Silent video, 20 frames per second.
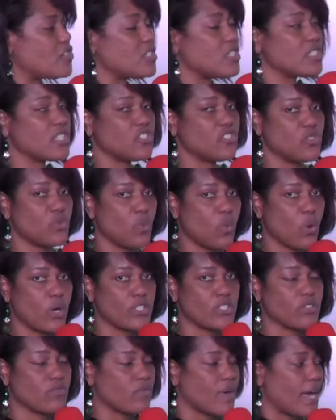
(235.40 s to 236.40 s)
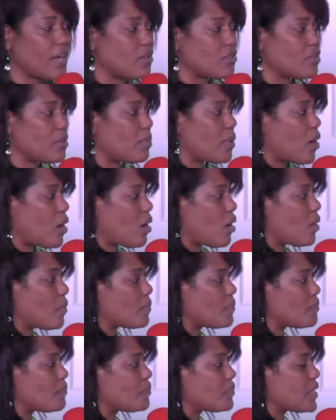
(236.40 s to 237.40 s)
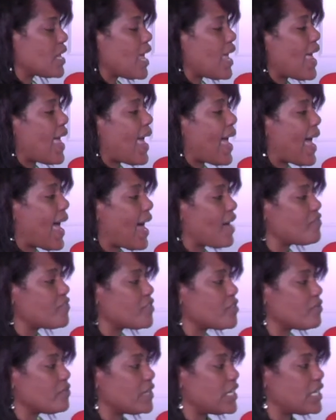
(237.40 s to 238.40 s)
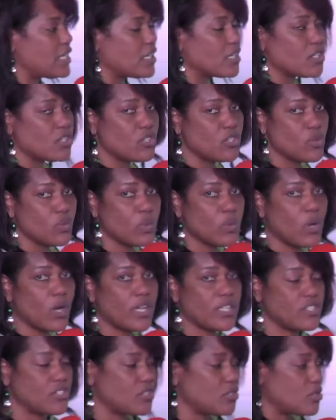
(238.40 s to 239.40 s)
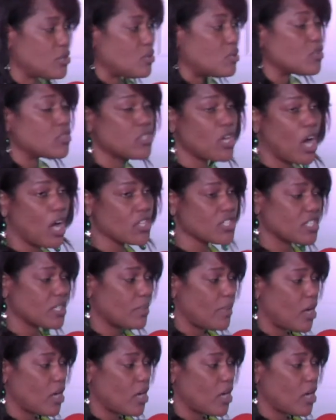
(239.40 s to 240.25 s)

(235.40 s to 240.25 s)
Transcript: that you want to write on the ball. After the reading, you want to toss the ball